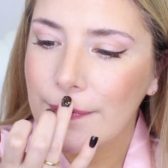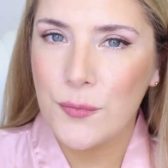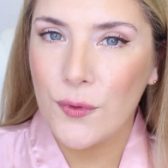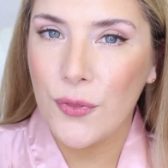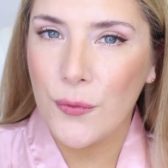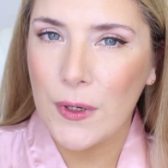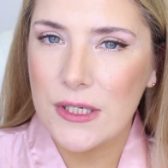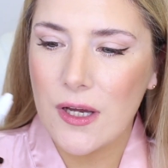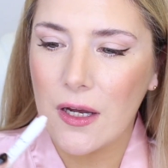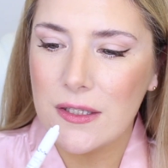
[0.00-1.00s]
Put 3
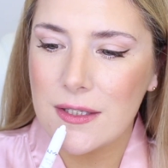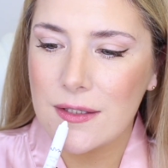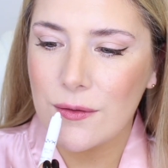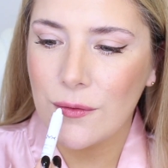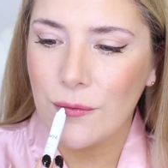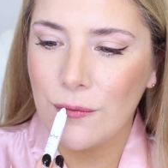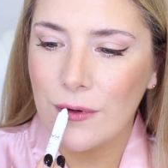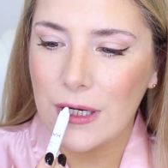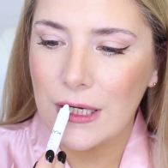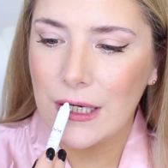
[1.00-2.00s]
dots,
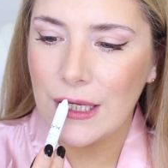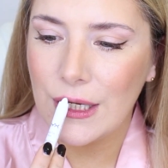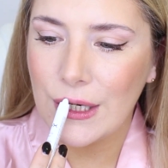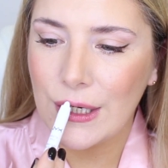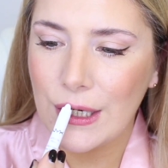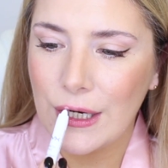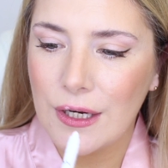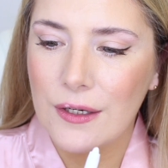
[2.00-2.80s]
1 here,